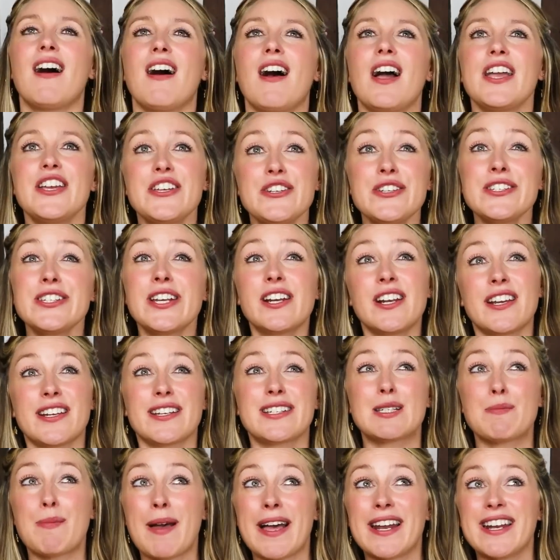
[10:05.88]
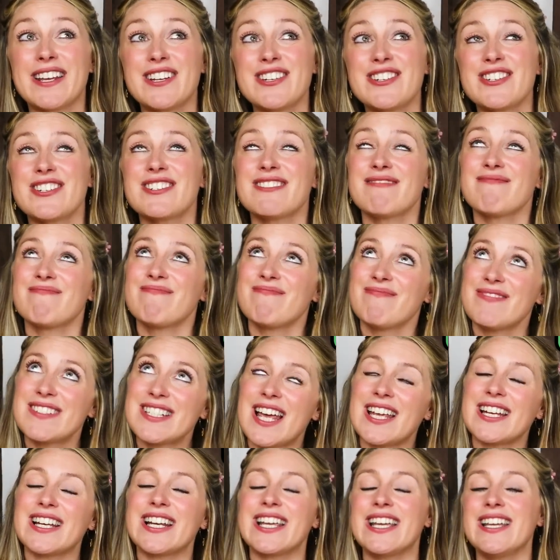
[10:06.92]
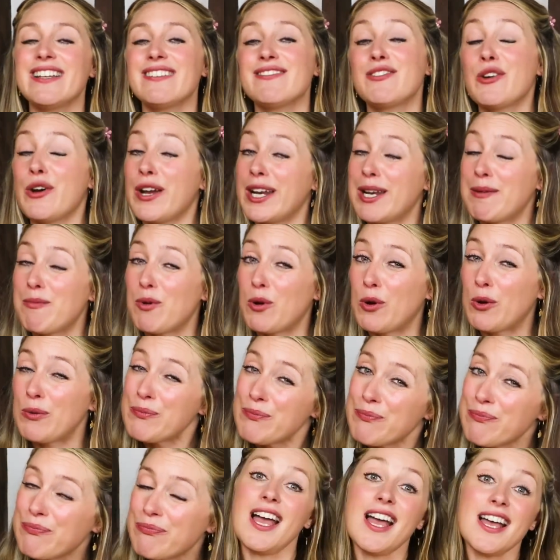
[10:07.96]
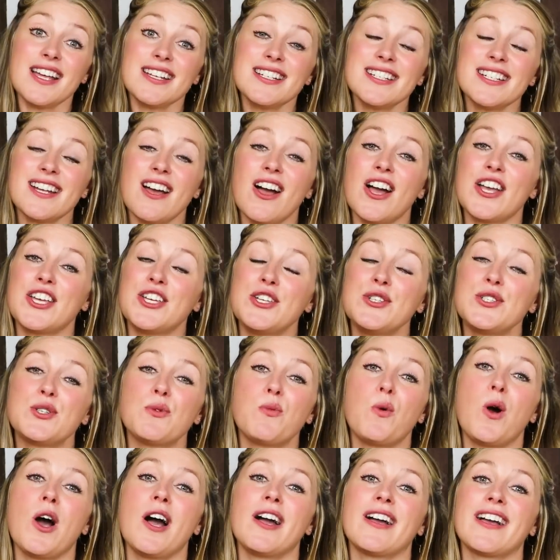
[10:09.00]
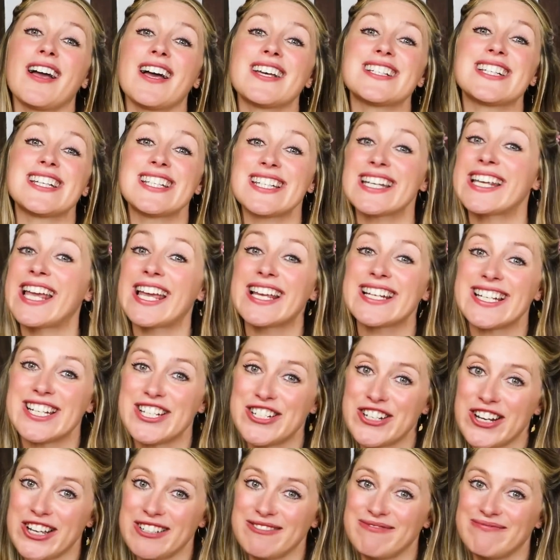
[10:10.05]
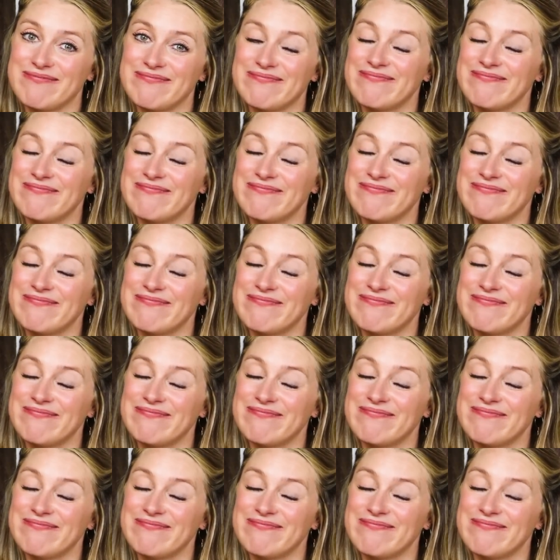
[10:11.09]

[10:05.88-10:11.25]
I used to learn Spanish. Sadly, not anymore. And I used to work as a singing teacher.